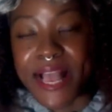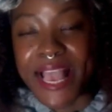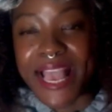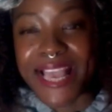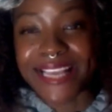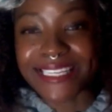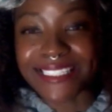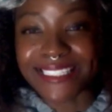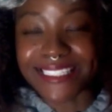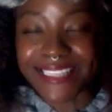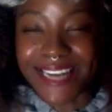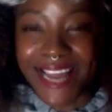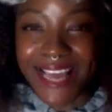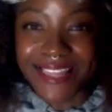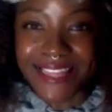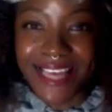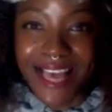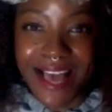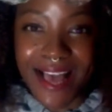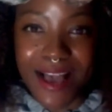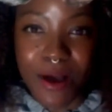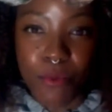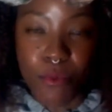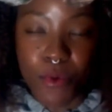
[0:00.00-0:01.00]
It is
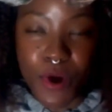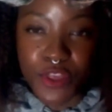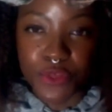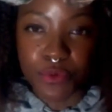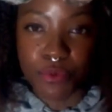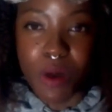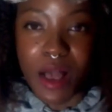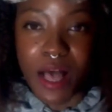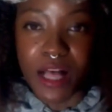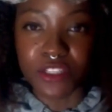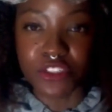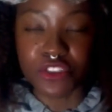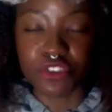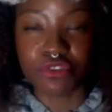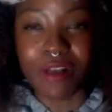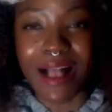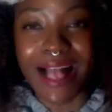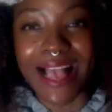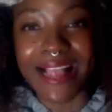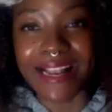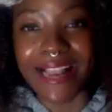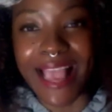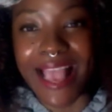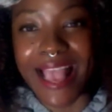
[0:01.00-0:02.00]
rather worthwhile to
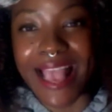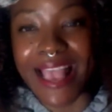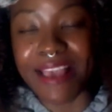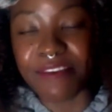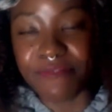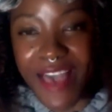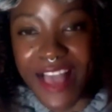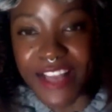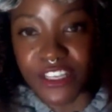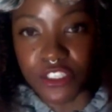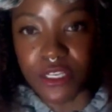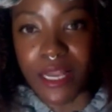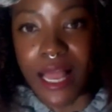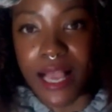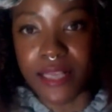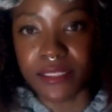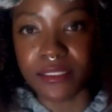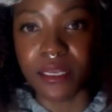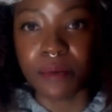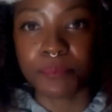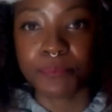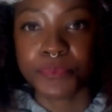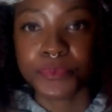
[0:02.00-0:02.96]
try and evangelize